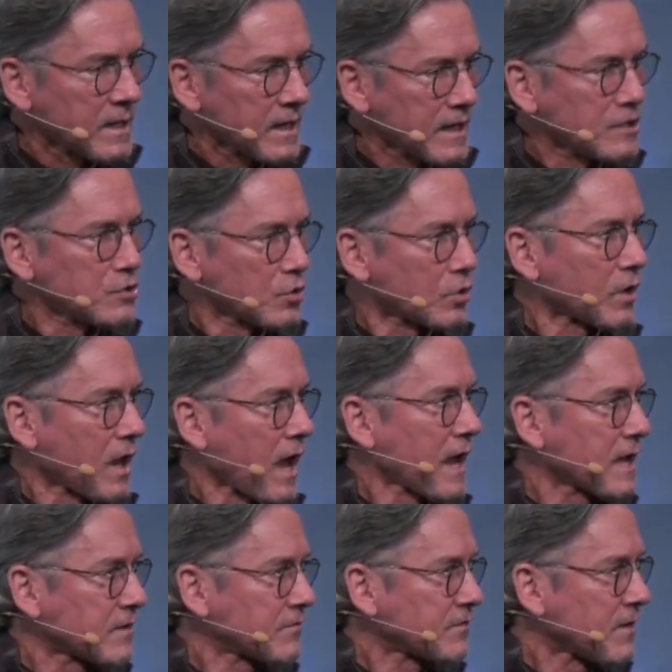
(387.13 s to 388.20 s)
in your
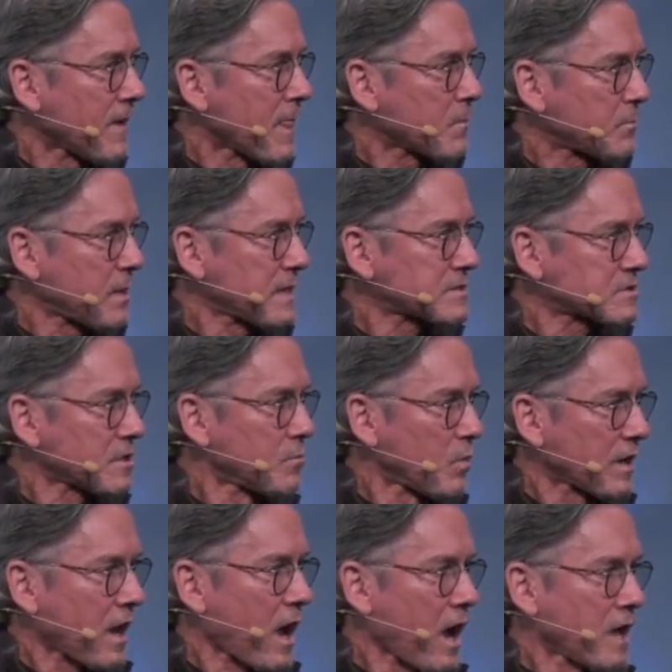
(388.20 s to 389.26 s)
life based on
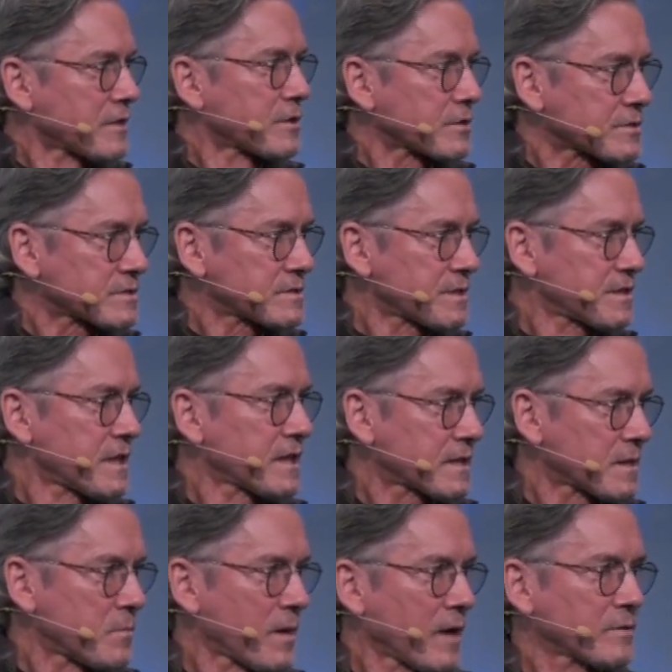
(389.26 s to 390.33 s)
what others think
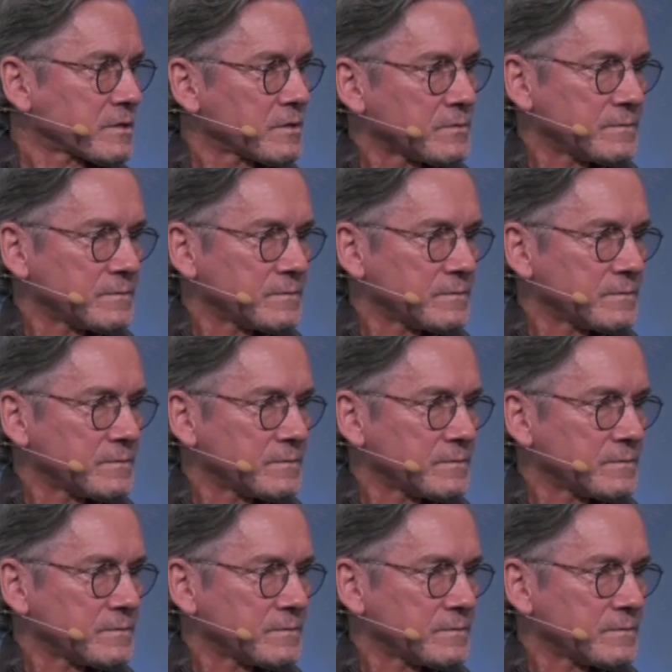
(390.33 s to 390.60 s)
about you,